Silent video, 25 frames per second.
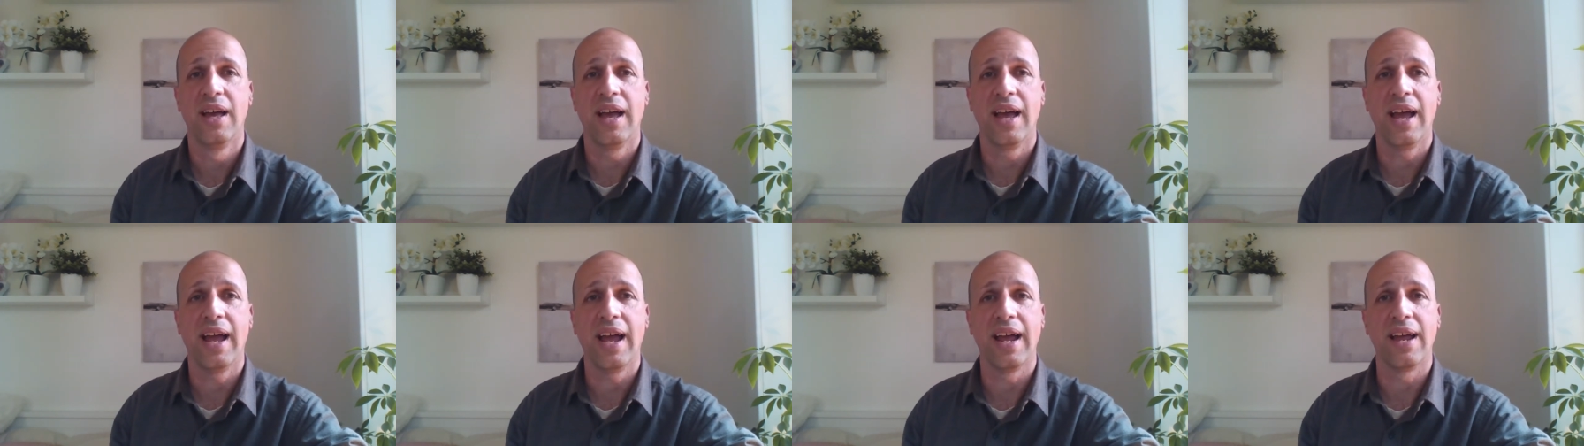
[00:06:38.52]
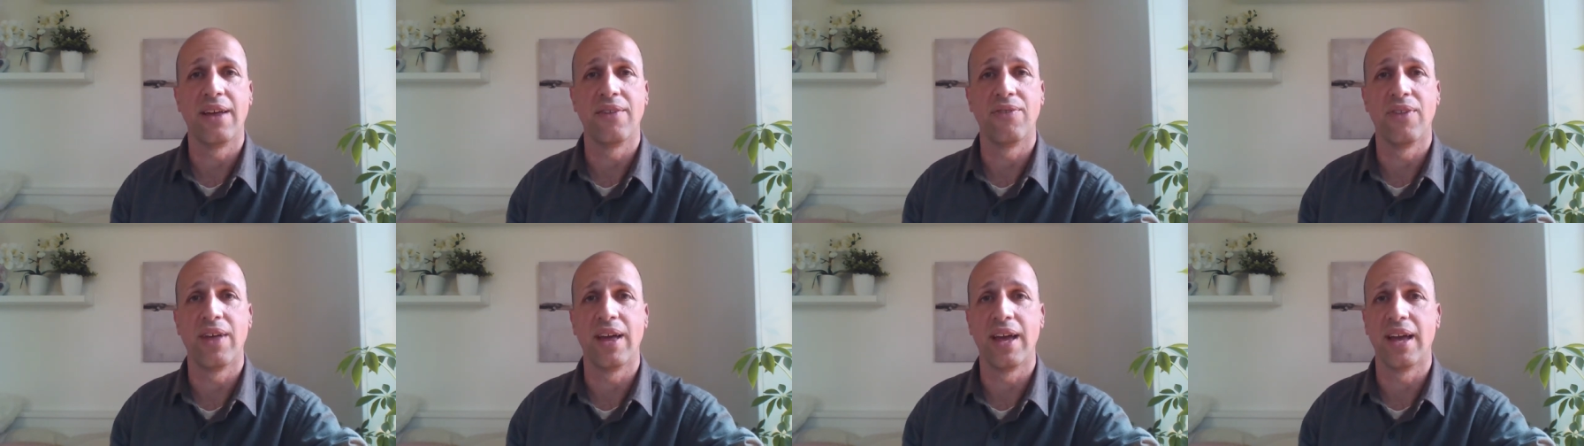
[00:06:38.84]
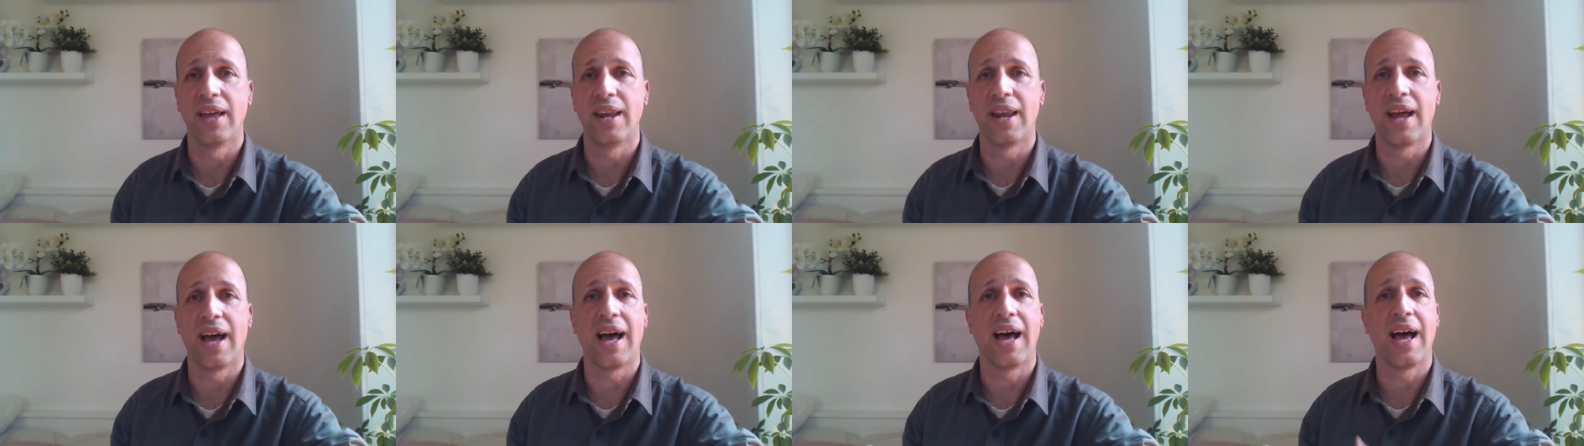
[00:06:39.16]
and
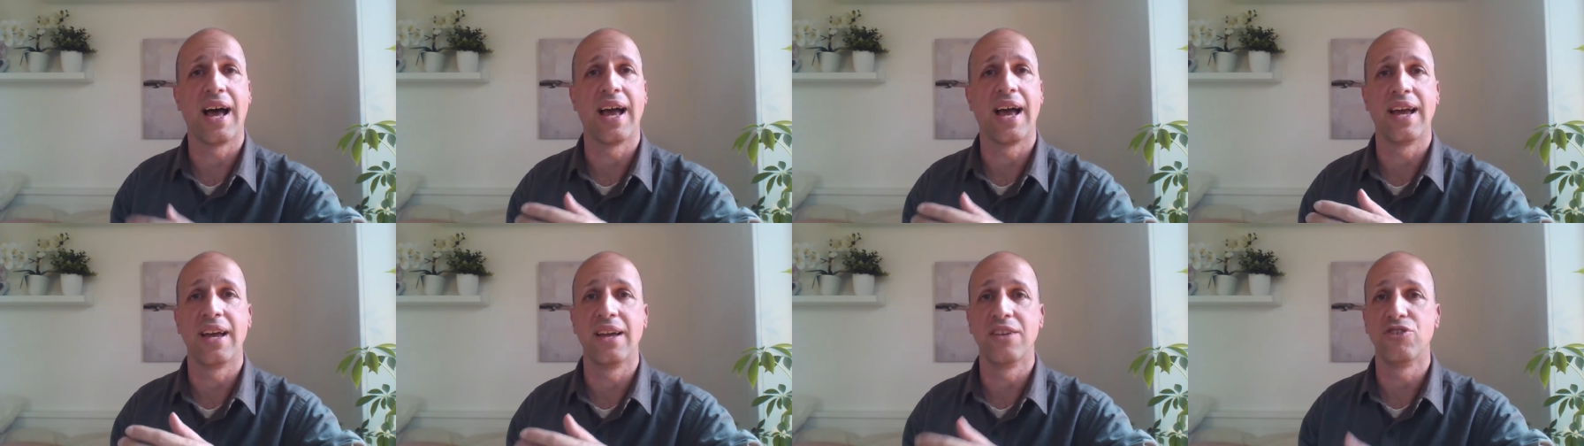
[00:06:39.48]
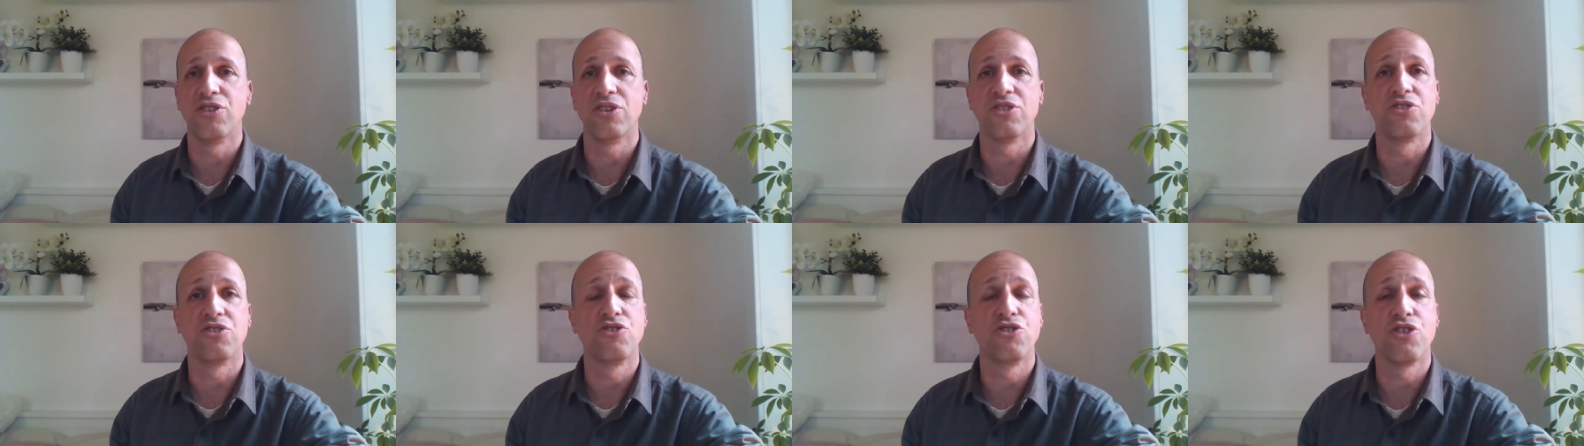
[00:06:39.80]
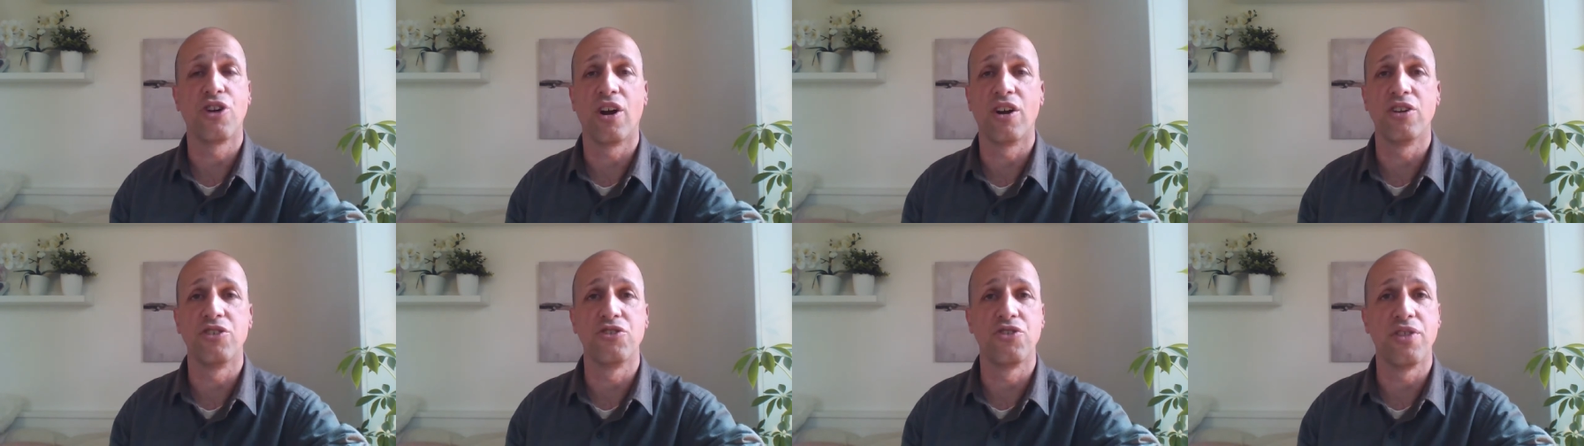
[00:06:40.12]
then I just
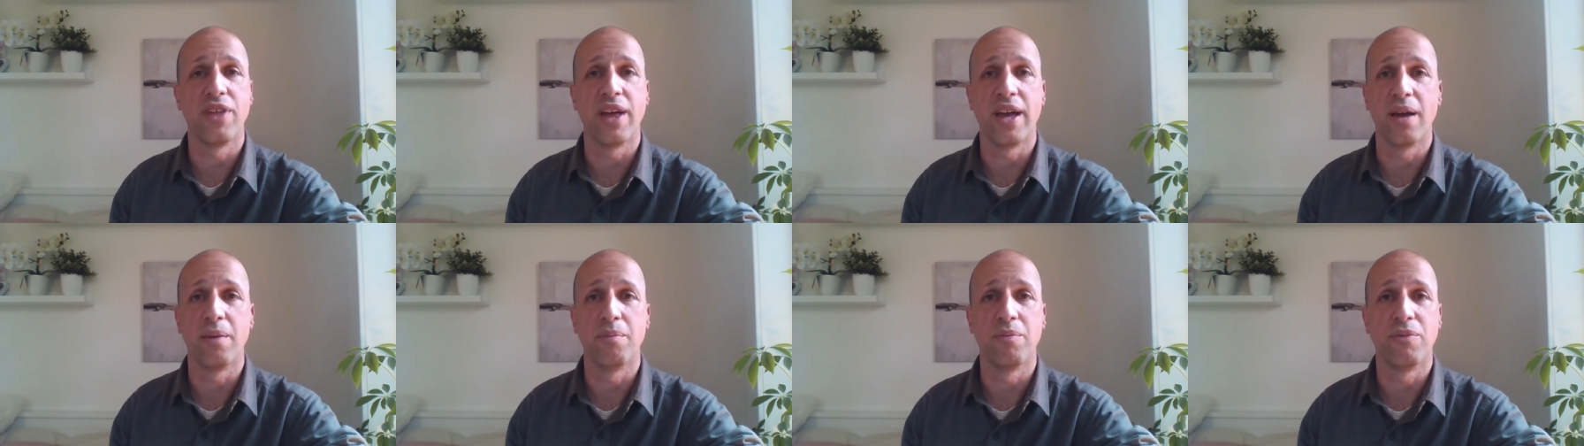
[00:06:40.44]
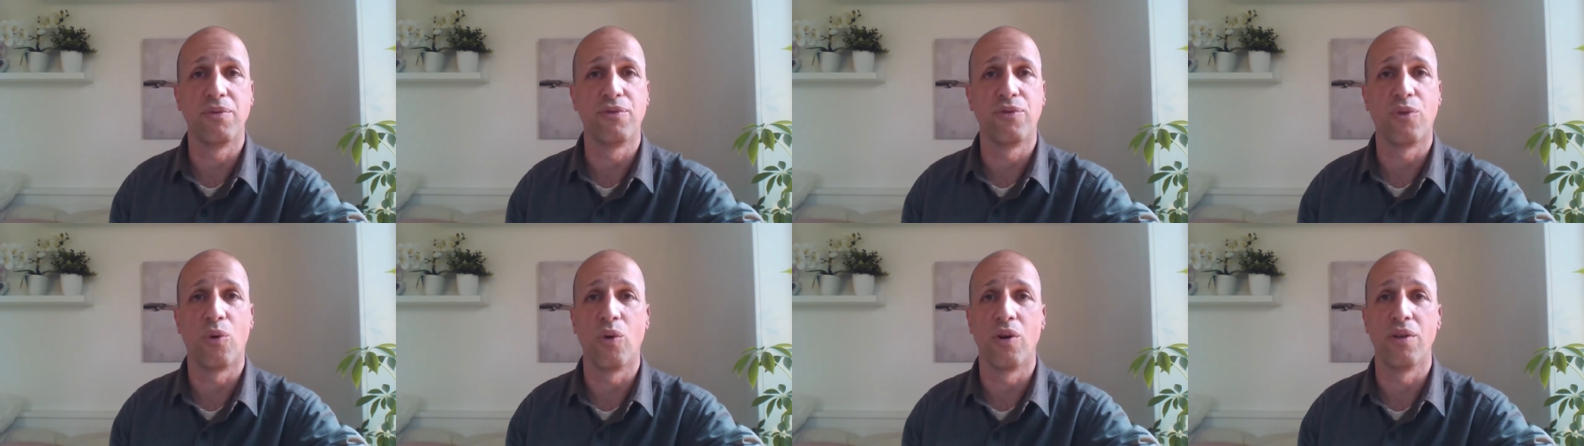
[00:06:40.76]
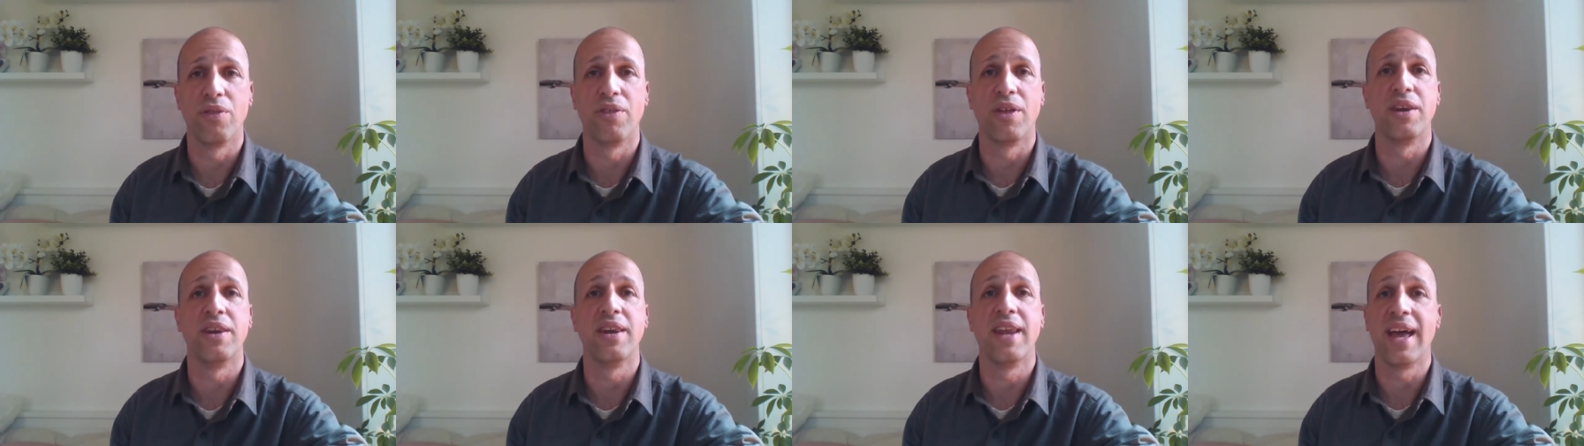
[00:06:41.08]
charge them for
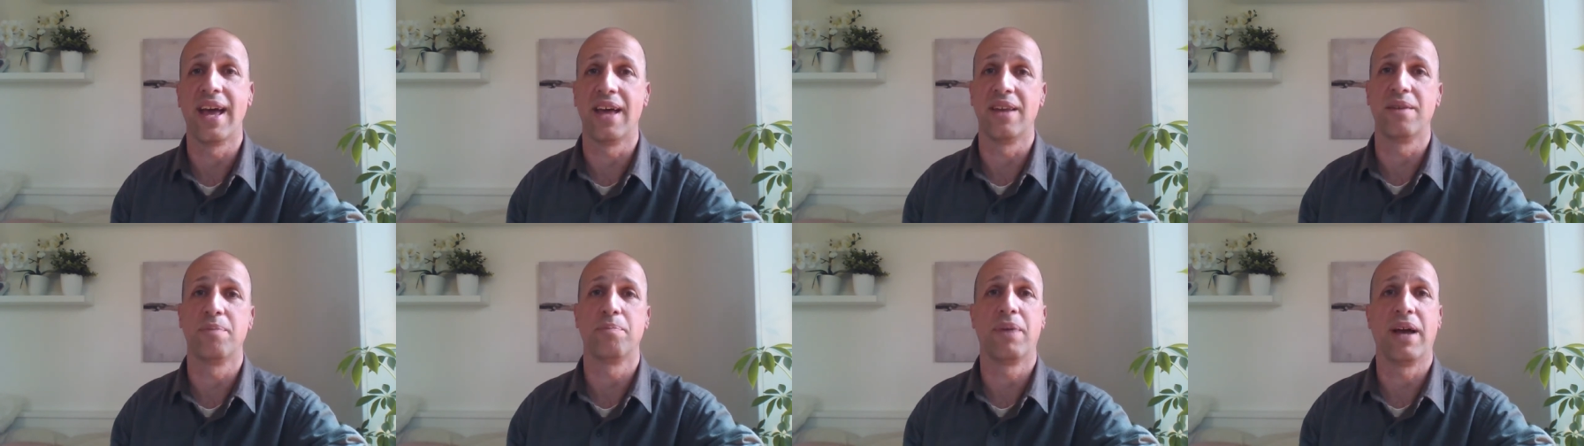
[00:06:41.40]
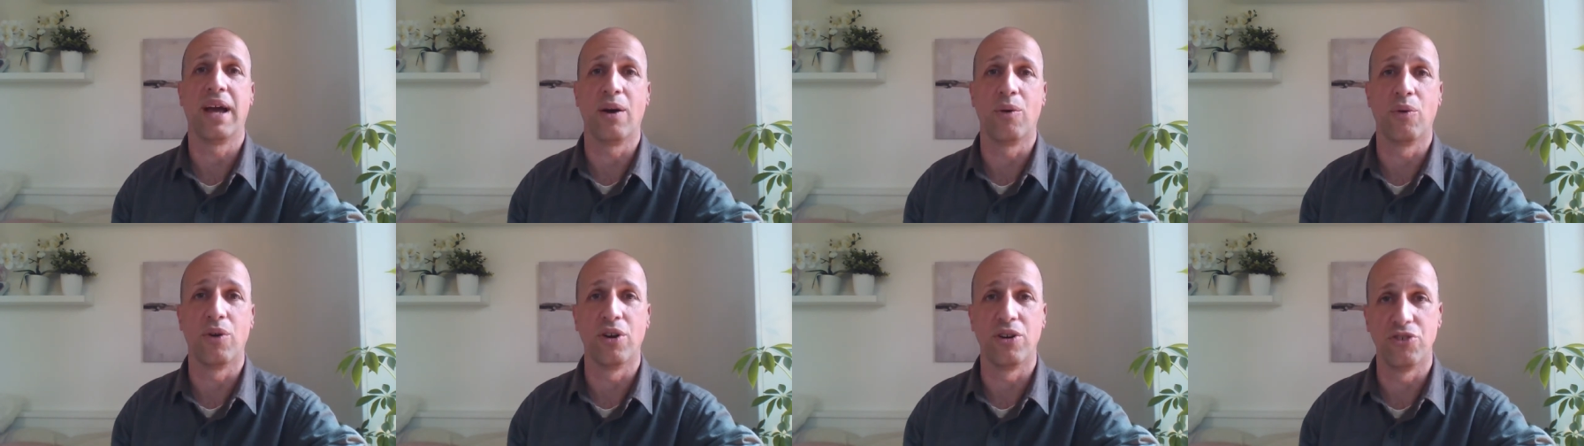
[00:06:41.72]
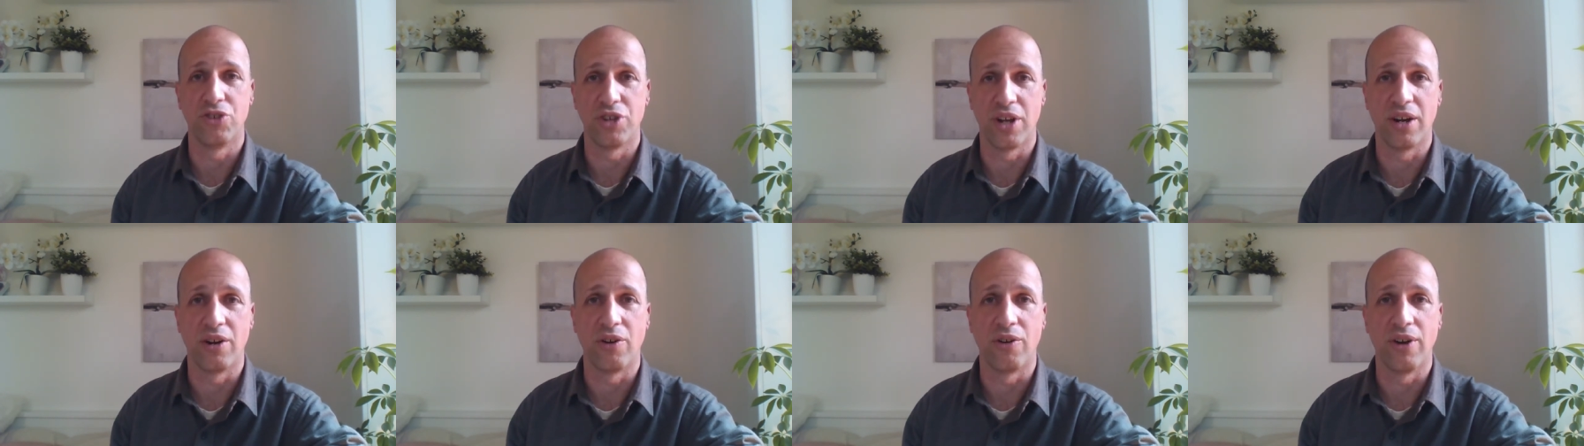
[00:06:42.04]
the net power
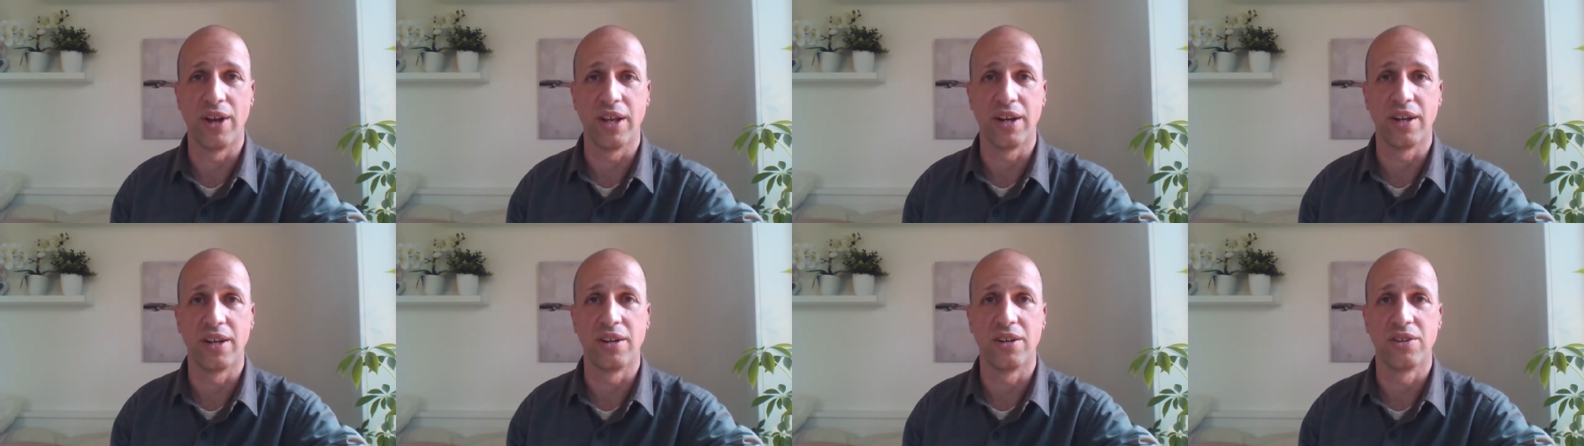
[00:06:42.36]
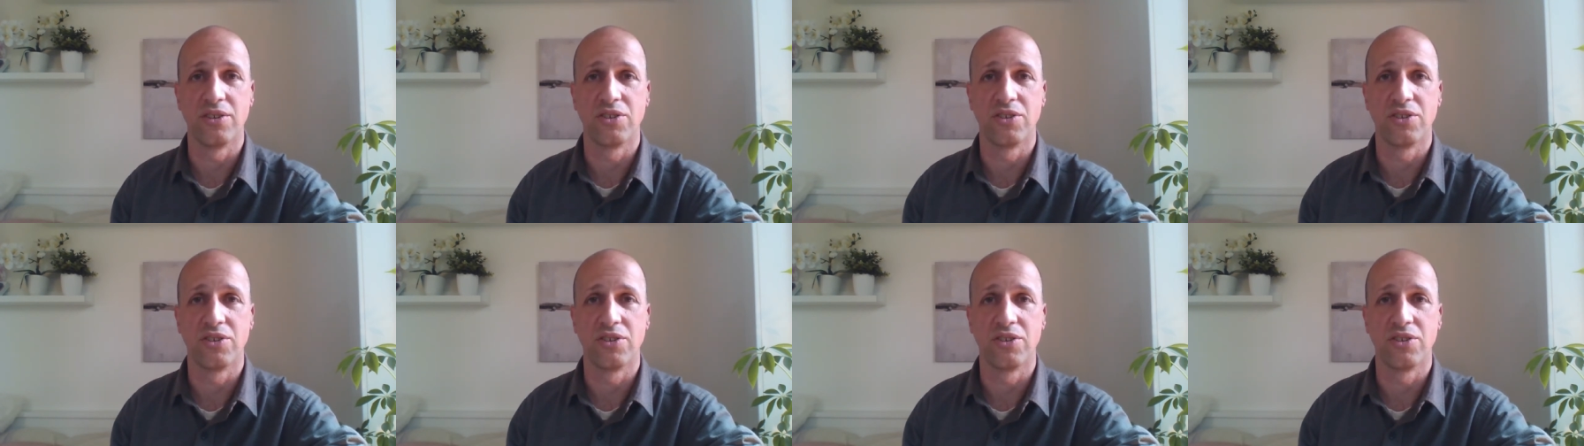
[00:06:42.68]
generated.